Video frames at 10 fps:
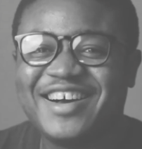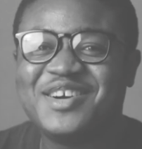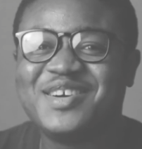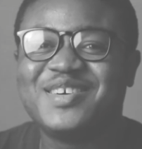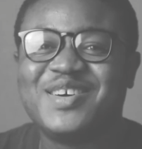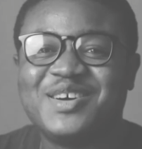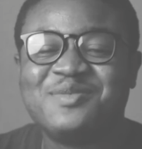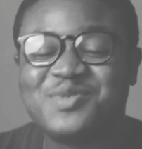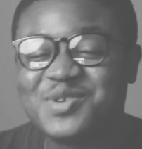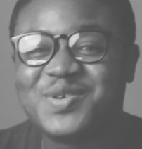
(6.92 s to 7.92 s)
Oh
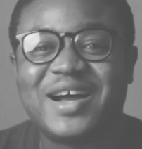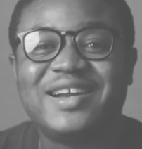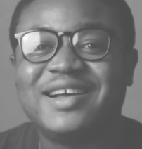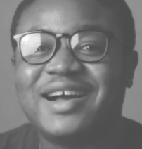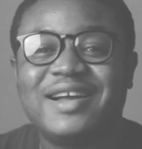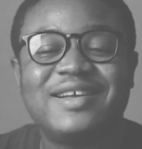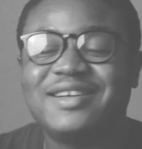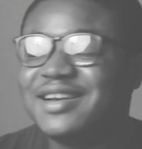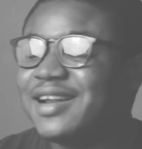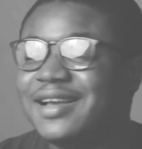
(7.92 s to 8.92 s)
God, bro,
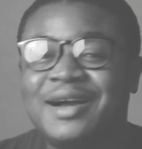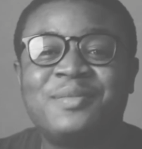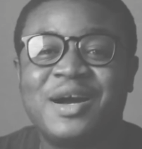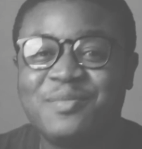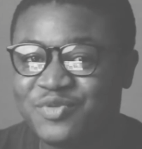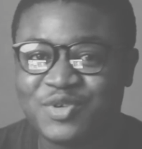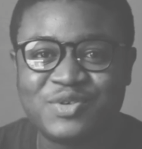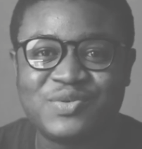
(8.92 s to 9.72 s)
I'm happy